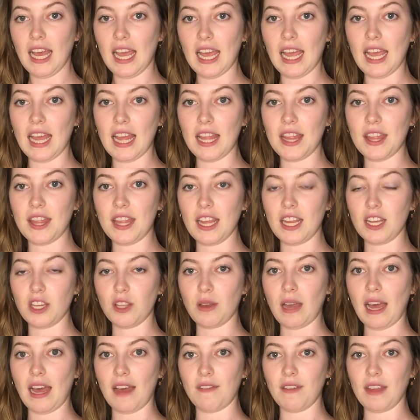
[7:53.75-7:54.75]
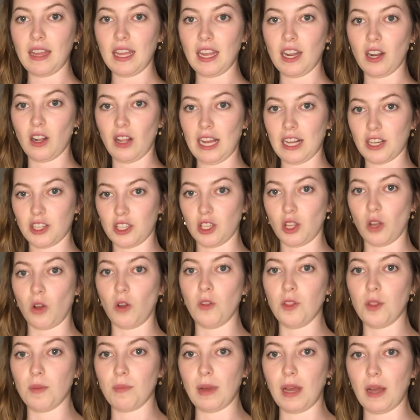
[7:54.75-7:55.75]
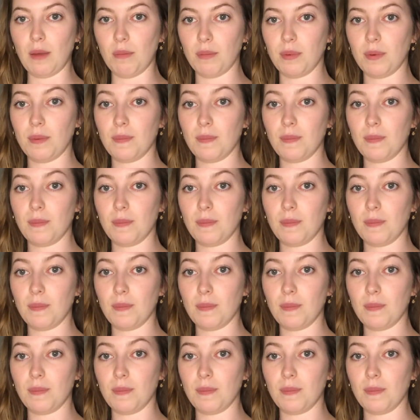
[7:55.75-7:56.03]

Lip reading: and then you have it, it'll actually hold the pump.